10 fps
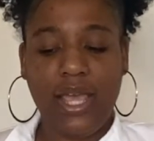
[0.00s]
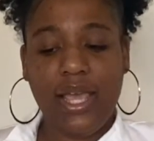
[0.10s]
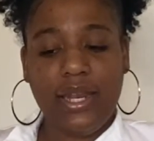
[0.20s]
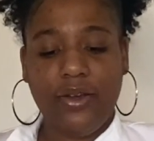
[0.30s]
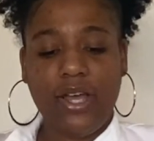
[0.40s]

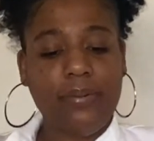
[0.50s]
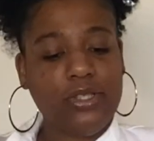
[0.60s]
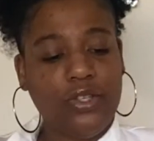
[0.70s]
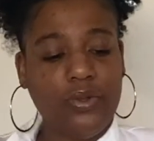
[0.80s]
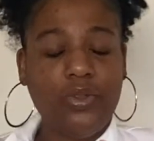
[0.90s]
Now cups
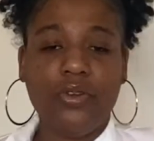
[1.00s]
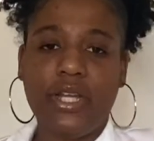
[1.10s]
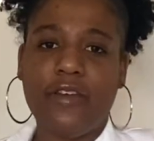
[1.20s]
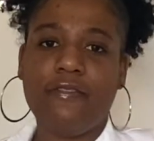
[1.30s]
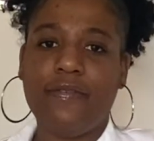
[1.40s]
2, 3,
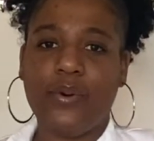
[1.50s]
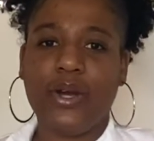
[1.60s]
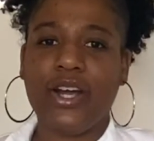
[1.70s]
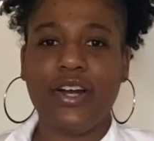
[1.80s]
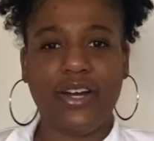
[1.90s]
and 4
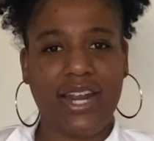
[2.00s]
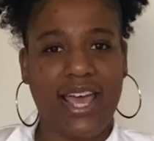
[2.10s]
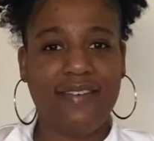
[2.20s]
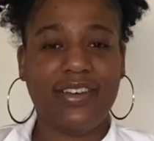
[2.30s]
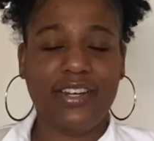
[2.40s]
are going to
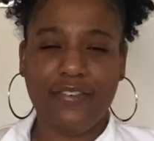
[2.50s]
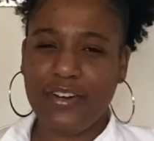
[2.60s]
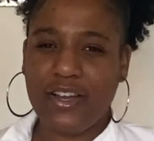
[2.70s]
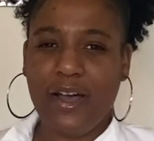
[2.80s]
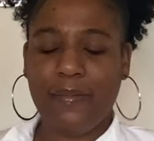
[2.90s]
have a
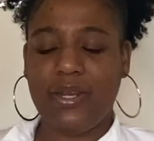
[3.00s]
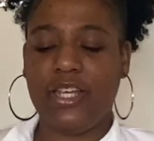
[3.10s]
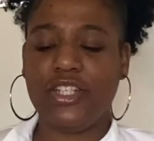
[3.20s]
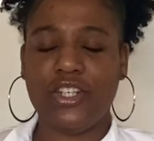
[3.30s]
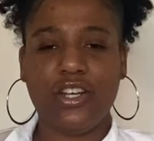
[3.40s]
different
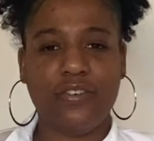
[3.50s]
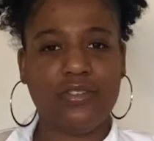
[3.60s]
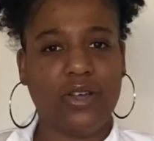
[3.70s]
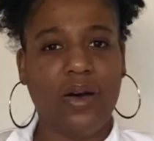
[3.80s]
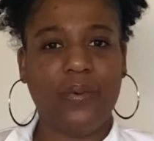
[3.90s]
combination of
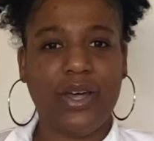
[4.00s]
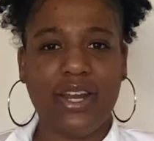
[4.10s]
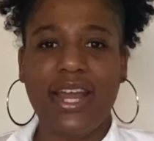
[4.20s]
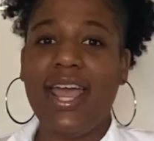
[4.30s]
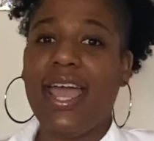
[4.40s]
salt water
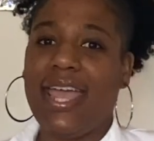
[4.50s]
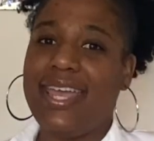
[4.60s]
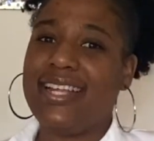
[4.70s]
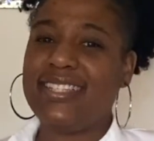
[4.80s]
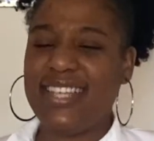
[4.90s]

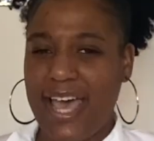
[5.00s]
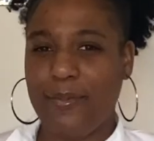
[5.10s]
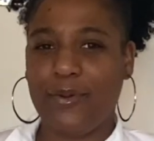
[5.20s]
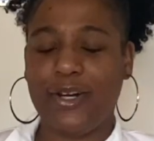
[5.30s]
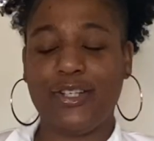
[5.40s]
and tap
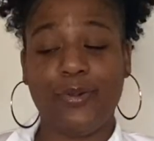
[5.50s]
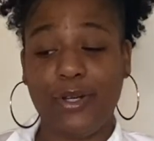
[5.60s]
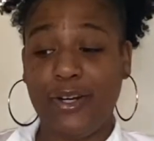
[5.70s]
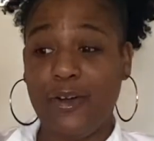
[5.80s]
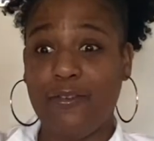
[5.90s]
water. So we're
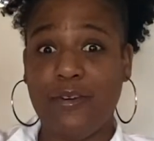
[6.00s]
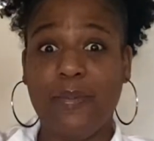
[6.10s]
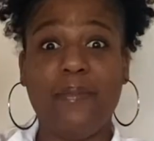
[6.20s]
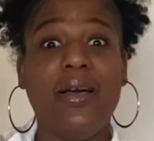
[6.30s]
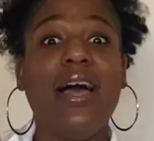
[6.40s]
going to go
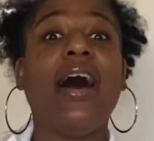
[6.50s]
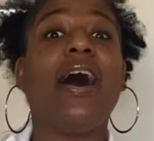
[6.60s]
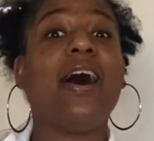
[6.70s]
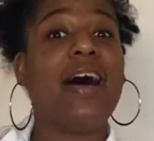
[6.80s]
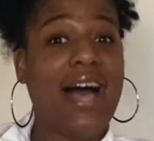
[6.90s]
from
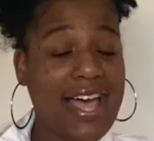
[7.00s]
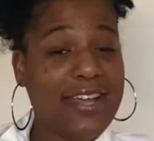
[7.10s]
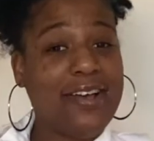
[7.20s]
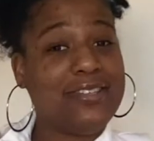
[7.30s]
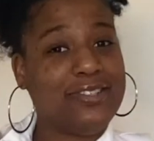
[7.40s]
a high
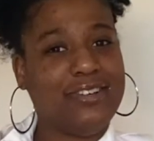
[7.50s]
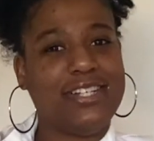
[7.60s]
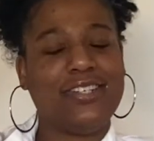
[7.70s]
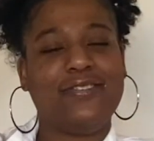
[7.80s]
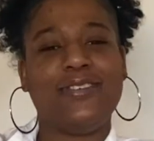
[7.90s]

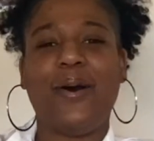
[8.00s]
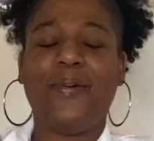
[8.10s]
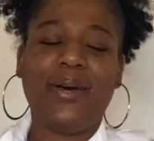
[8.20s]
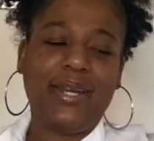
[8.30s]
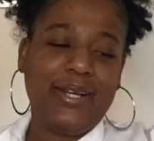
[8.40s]
concentration of salt
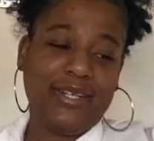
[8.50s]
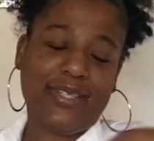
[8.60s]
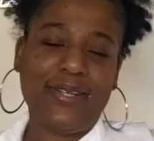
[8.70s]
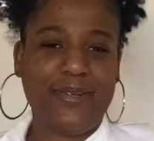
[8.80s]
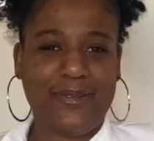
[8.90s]
water
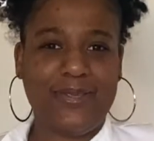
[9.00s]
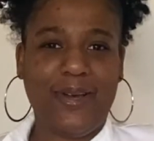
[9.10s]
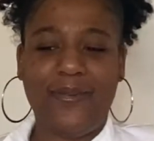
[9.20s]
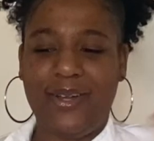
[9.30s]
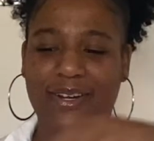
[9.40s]
to no salt
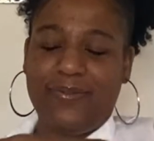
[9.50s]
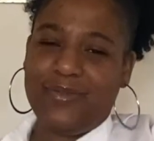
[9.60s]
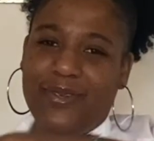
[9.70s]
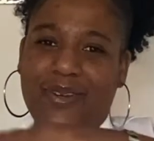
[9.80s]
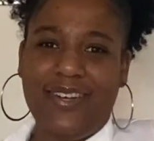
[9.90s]
water.
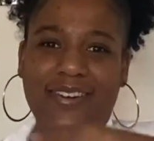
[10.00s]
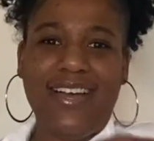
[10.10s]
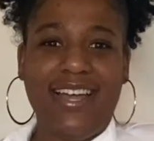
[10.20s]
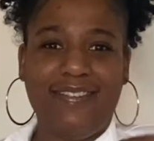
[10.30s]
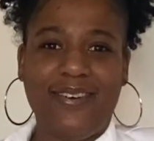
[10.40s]
So it'll
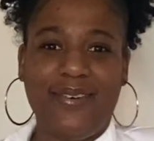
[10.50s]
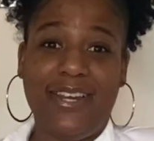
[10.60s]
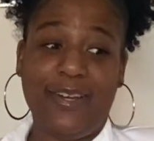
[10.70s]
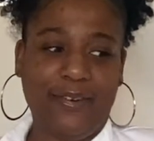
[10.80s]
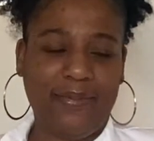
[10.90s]
kind of go in
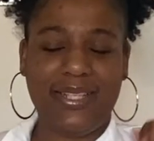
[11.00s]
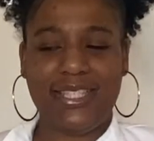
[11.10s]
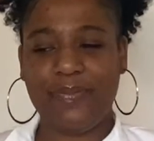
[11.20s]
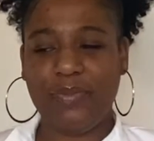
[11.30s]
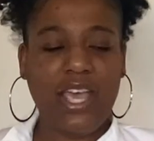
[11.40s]
increments.
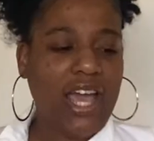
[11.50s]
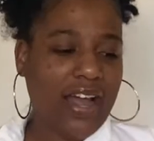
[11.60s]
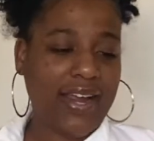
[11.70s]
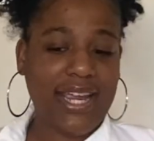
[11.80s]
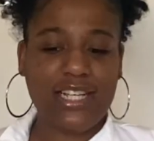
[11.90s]

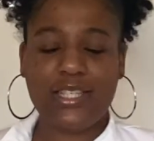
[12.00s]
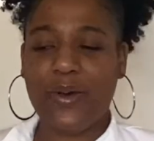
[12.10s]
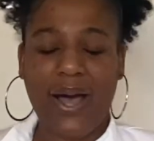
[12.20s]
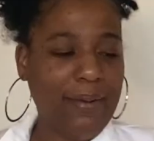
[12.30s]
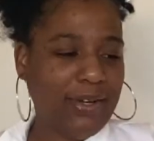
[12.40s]
Alright, so
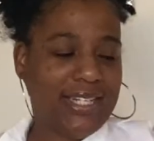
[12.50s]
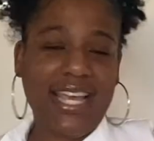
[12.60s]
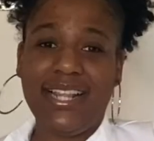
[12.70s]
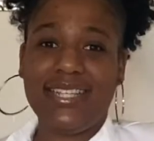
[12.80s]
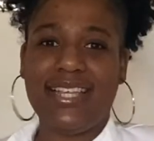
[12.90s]
I'm going to
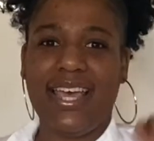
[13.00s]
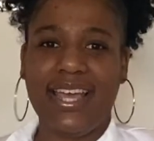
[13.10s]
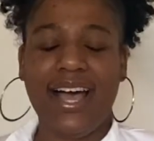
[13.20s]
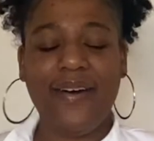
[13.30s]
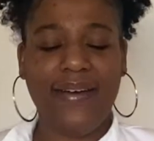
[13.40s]
take this egg
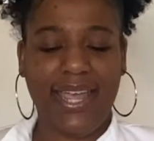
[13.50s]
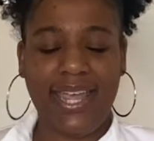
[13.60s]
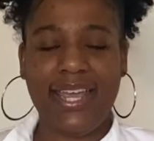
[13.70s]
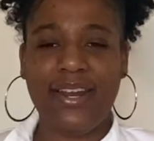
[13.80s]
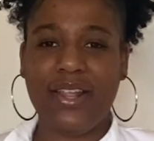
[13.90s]
out
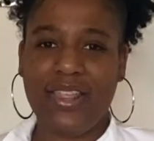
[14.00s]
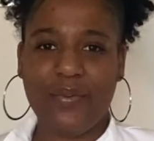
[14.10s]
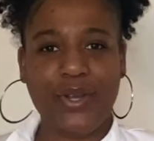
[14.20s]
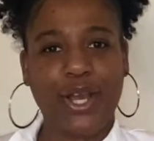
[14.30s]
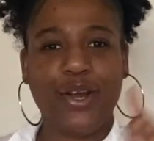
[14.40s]
and then
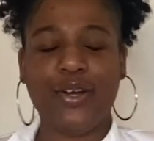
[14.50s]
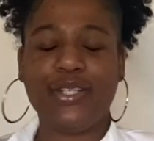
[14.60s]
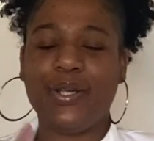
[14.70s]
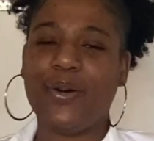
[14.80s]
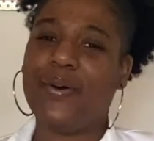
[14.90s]
we are going to
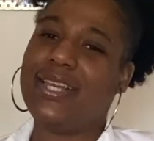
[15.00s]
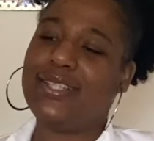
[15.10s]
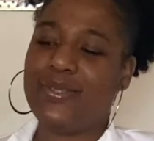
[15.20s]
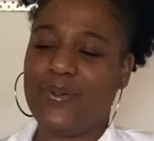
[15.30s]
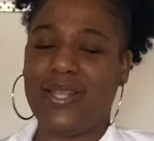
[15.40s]
go
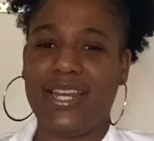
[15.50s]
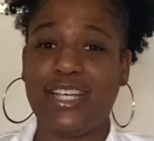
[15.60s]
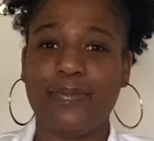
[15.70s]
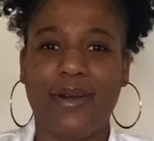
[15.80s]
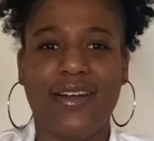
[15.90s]
into the next
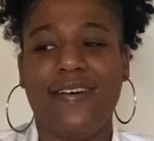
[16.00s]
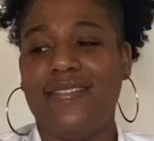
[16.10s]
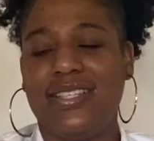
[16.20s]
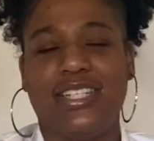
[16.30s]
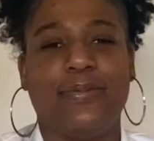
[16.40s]
part of
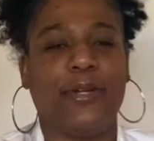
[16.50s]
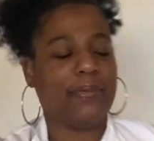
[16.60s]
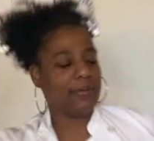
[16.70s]
this experiment.